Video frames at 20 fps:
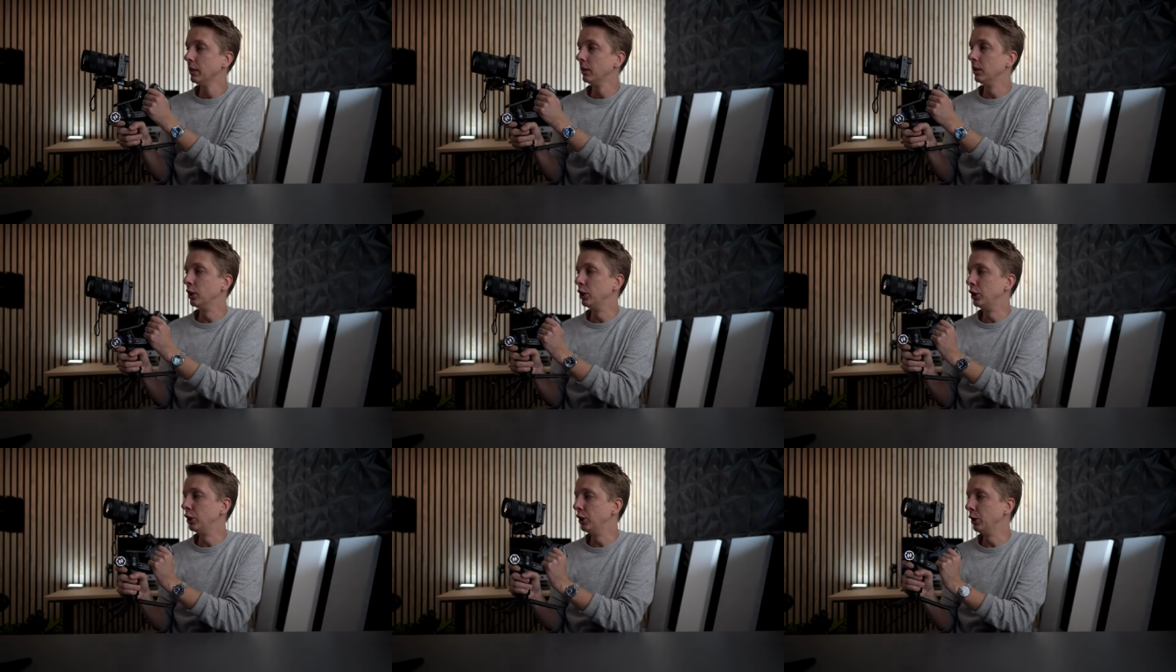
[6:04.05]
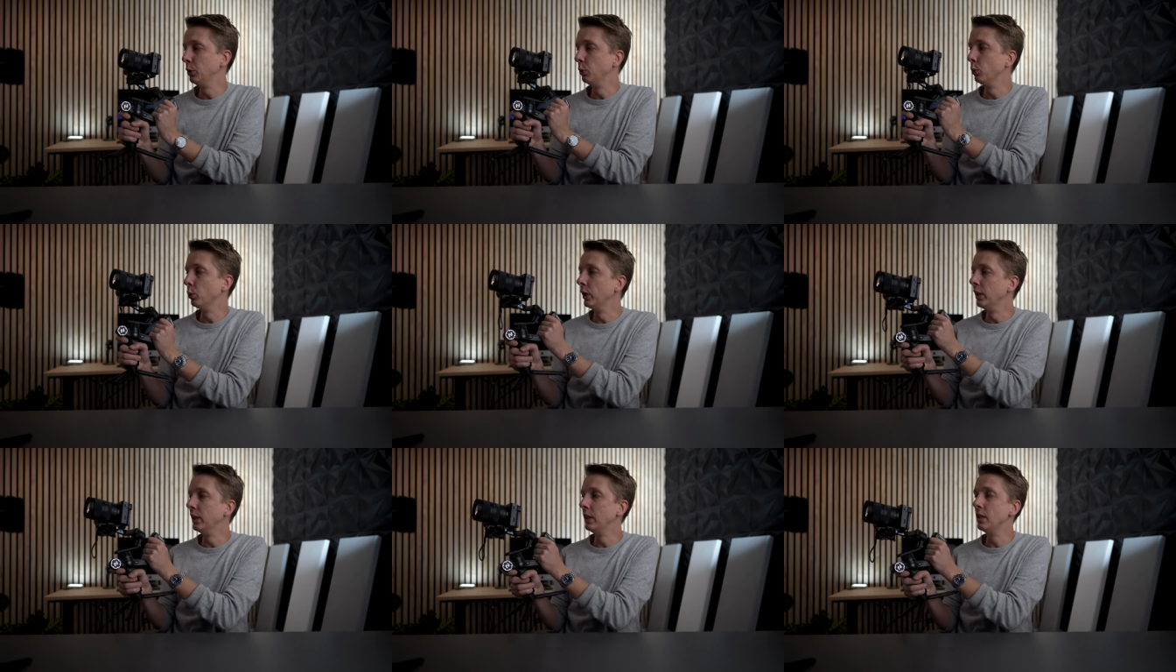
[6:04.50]
the
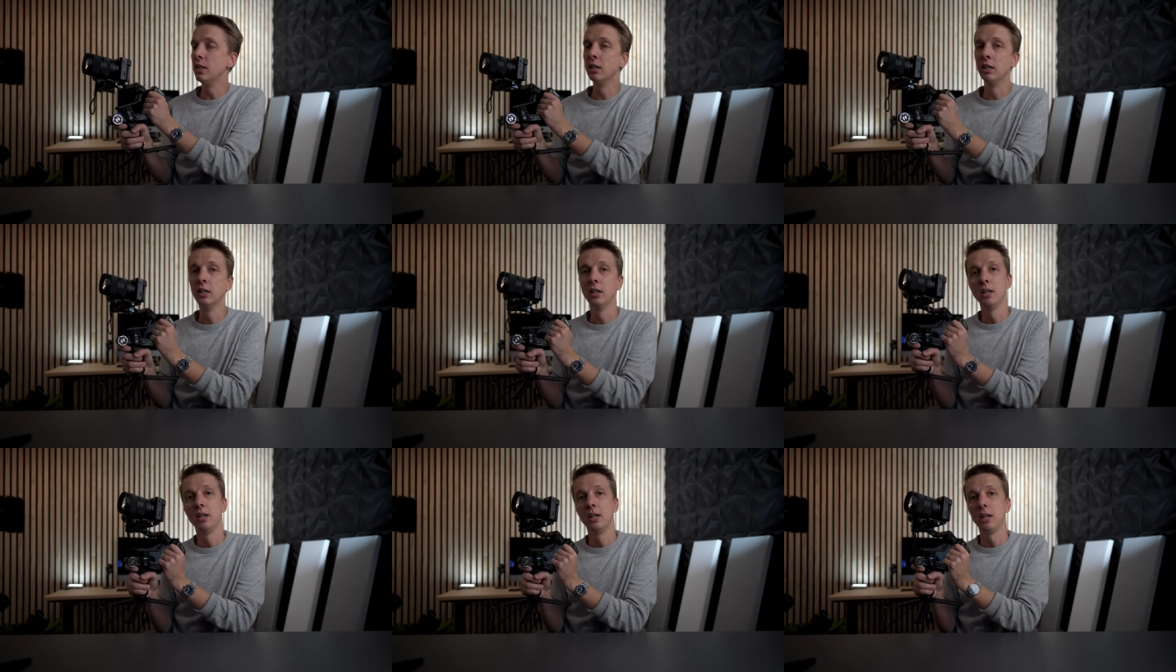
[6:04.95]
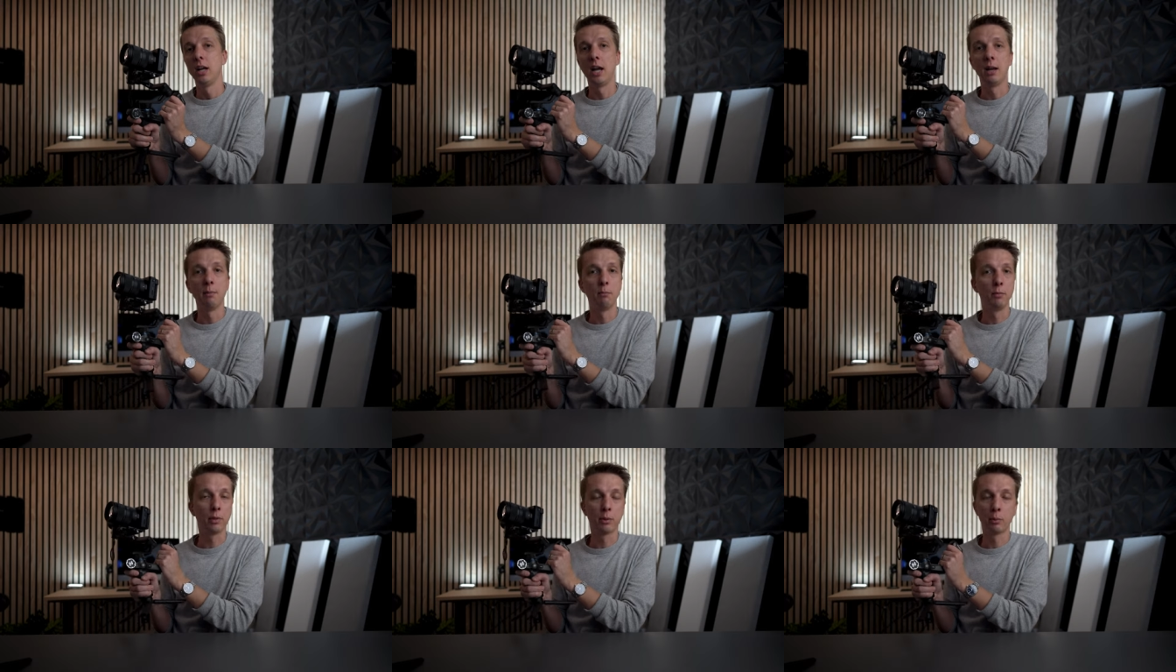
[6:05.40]
Zhiyun
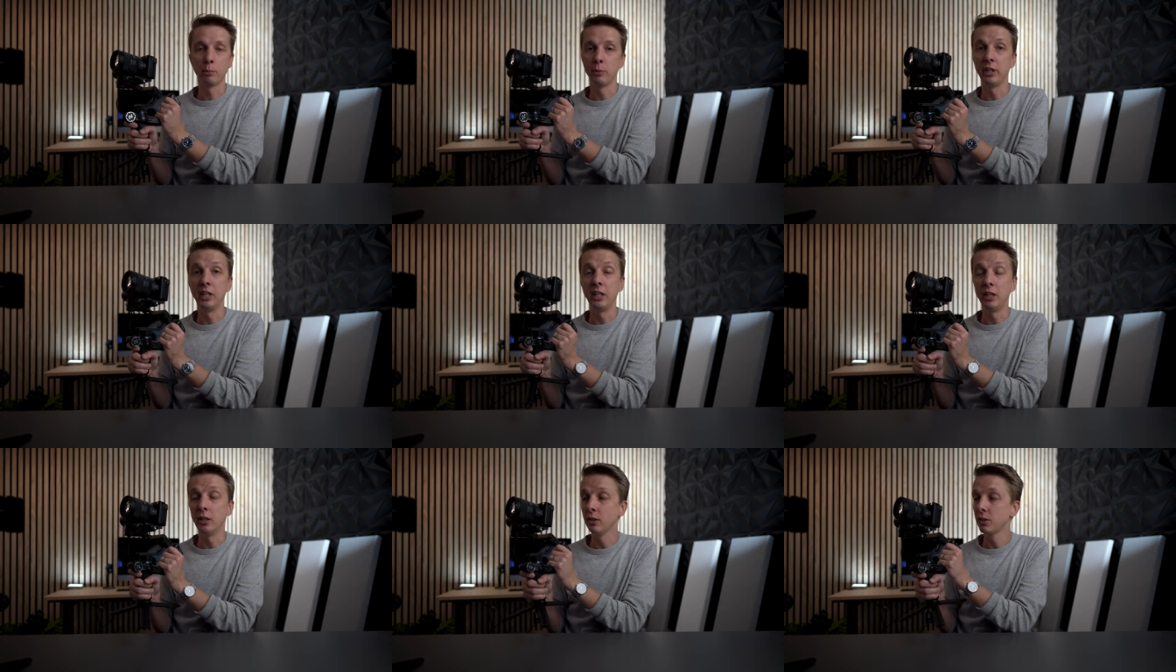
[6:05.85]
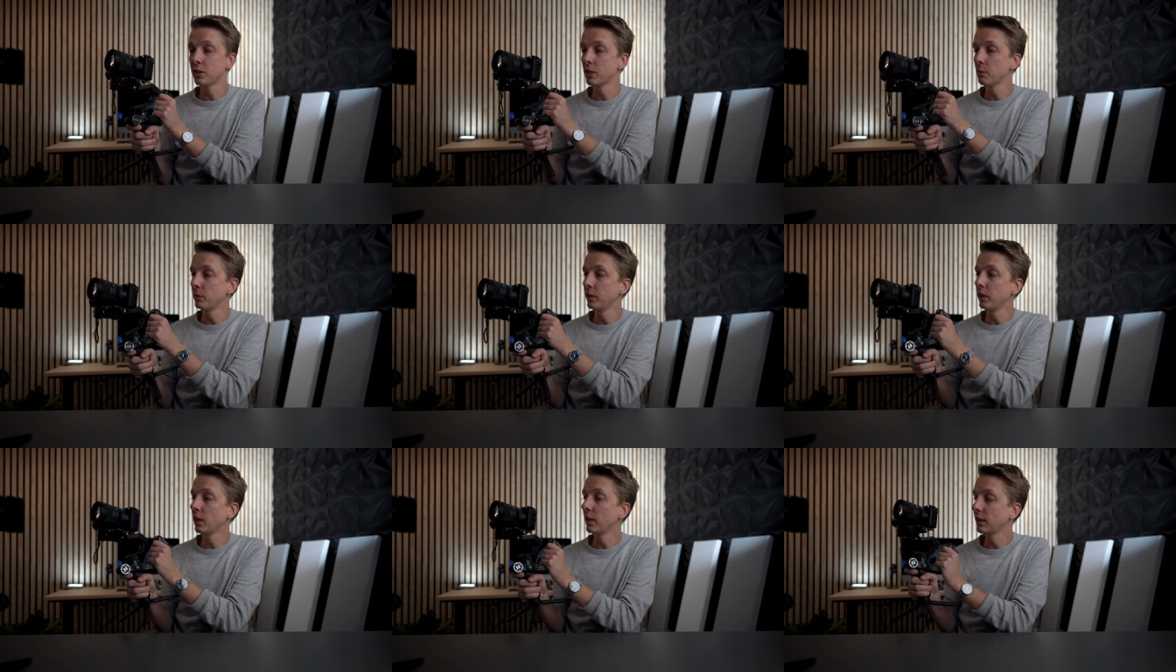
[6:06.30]
M3 or
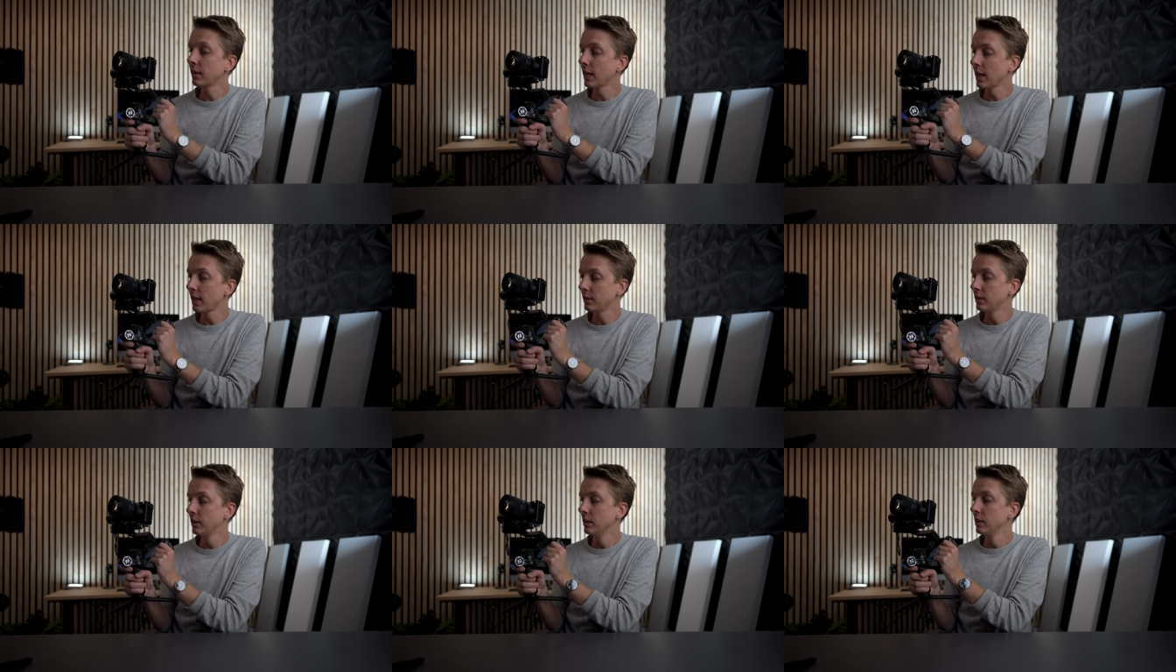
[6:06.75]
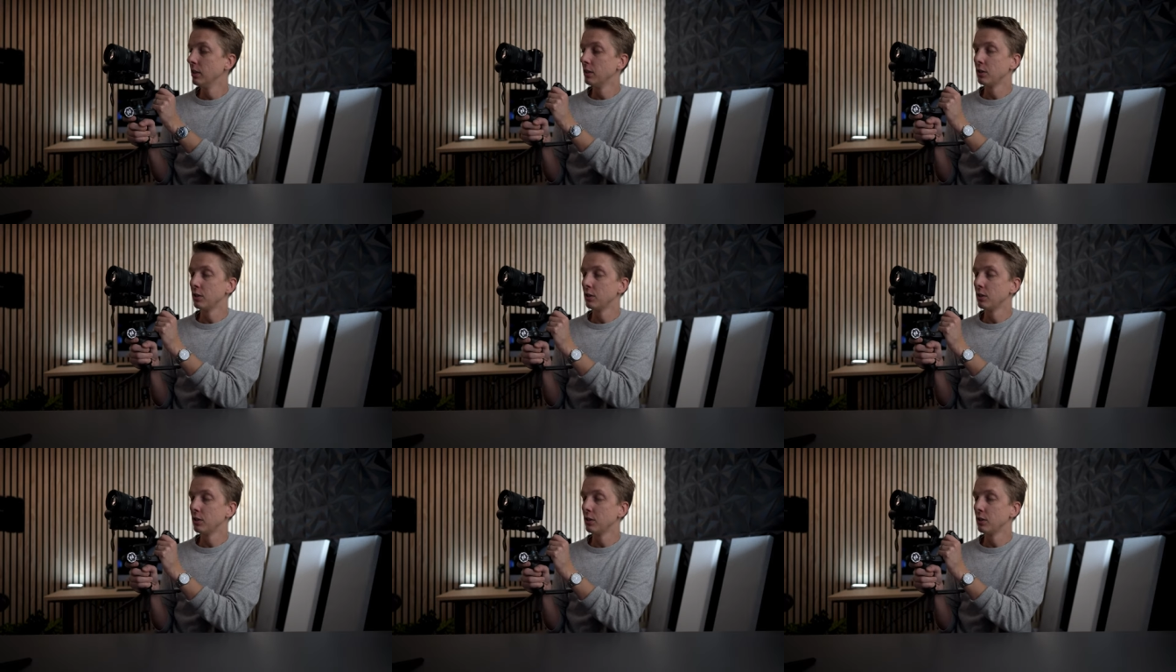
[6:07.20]
something like that.